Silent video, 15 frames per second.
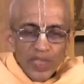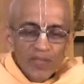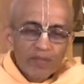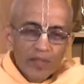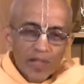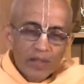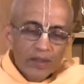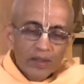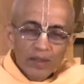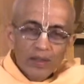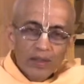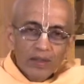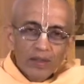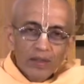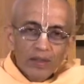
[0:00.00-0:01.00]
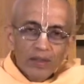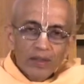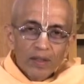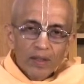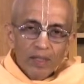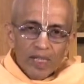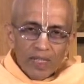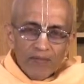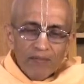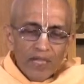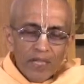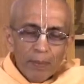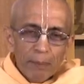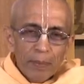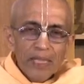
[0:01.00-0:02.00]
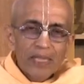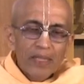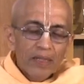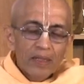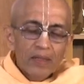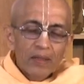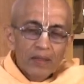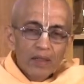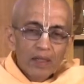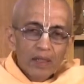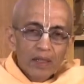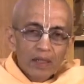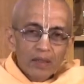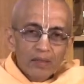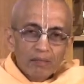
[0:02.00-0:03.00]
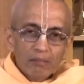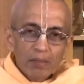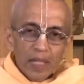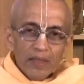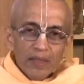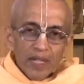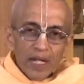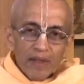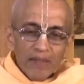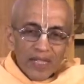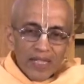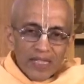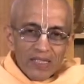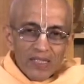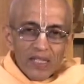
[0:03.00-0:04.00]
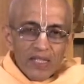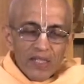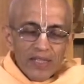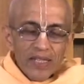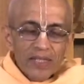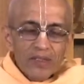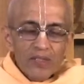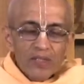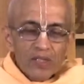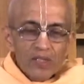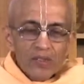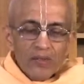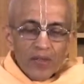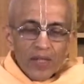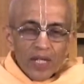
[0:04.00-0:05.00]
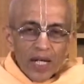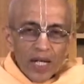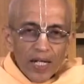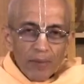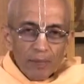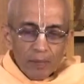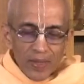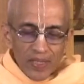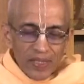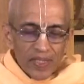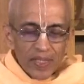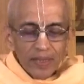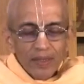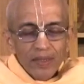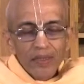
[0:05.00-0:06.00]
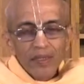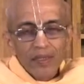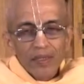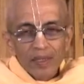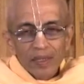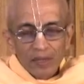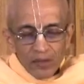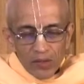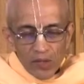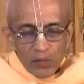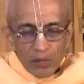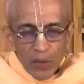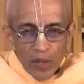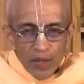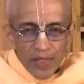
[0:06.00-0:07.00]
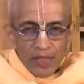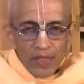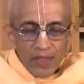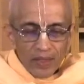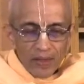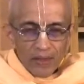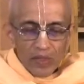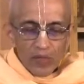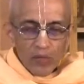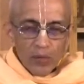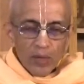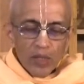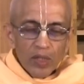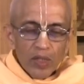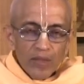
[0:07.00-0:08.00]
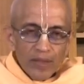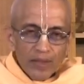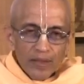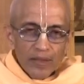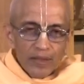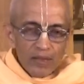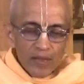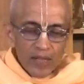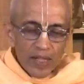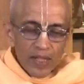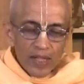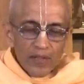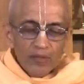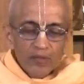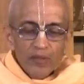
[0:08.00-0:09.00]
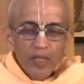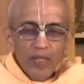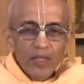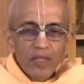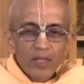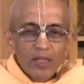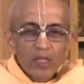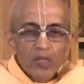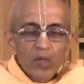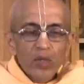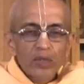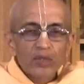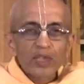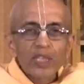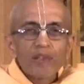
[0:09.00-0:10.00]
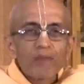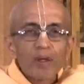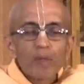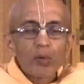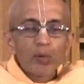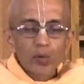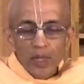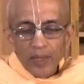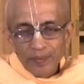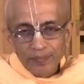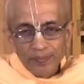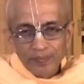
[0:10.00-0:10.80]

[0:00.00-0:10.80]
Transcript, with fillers: Jiva, living being, but our existence at present in this body, in this world, in this life is called Jiva Bhuta.